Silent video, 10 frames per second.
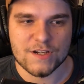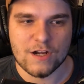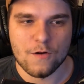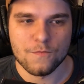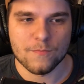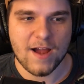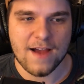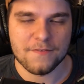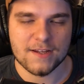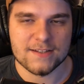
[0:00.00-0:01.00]
go from
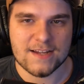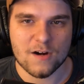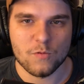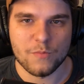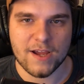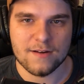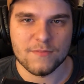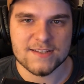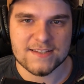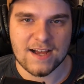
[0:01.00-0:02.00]
having a terrible pain in
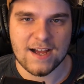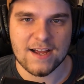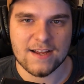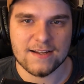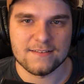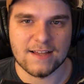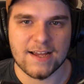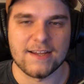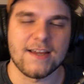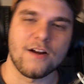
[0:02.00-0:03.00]
my side,
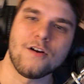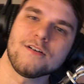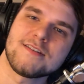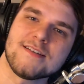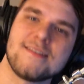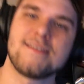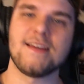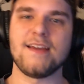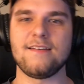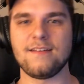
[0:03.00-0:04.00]
like it hurt to
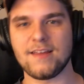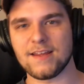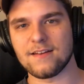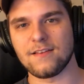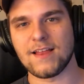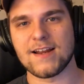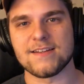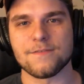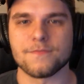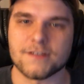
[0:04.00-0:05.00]
sit in a lot
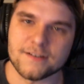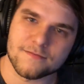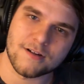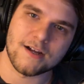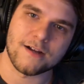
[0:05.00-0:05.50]
of different,